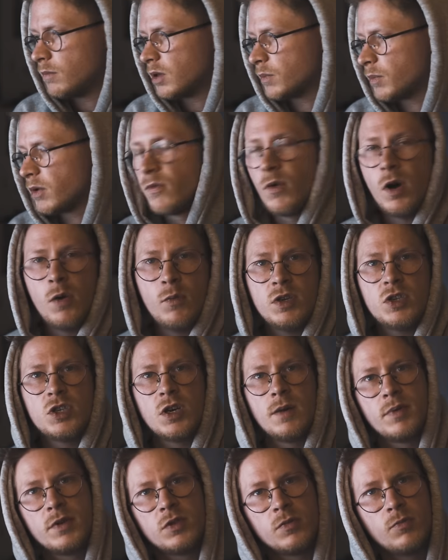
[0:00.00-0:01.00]
But before we
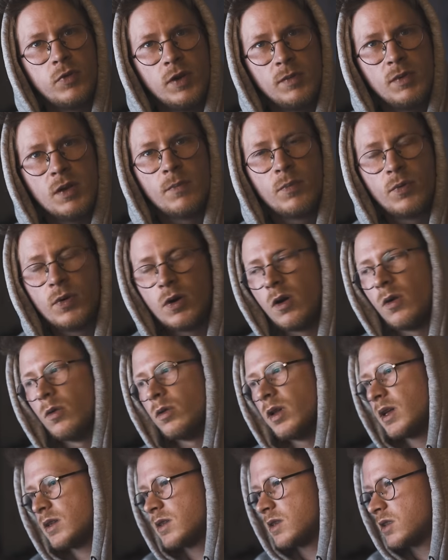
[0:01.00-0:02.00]
jump into Premiere Pro,
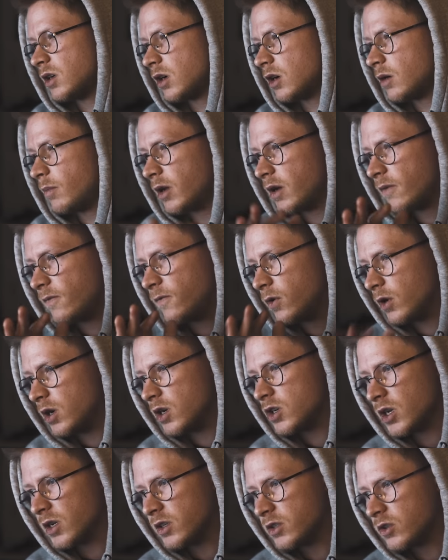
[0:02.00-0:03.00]
let's talk about the
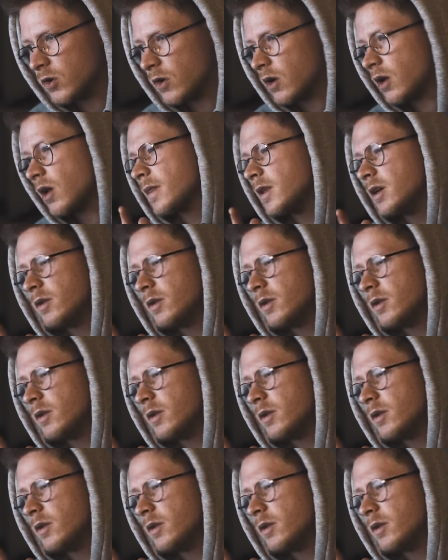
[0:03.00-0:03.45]
footage I took.